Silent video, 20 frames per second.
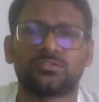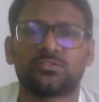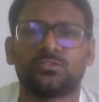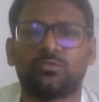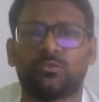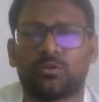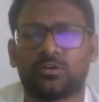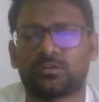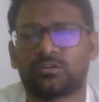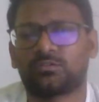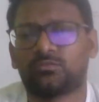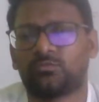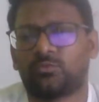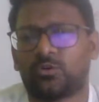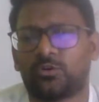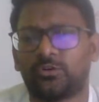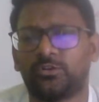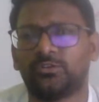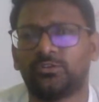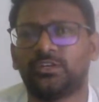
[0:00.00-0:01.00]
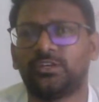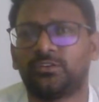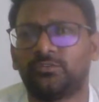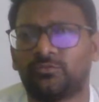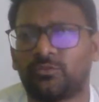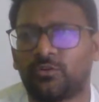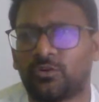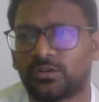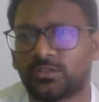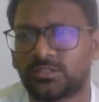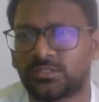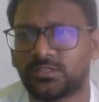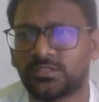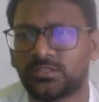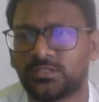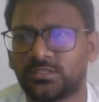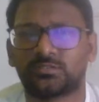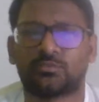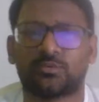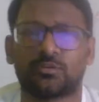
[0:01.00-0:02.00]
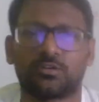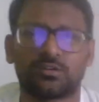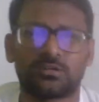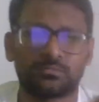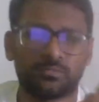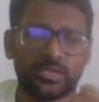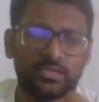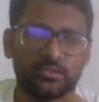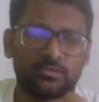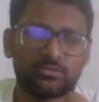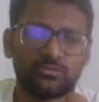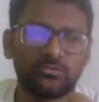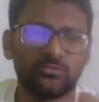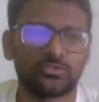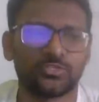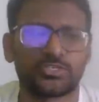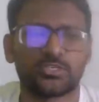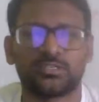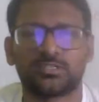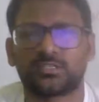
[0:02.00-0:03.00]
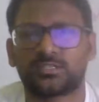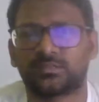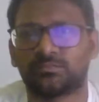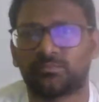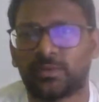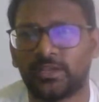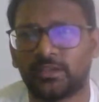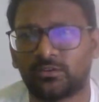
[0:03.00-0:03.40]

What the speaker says: So what do you need to focus is what are micronutrients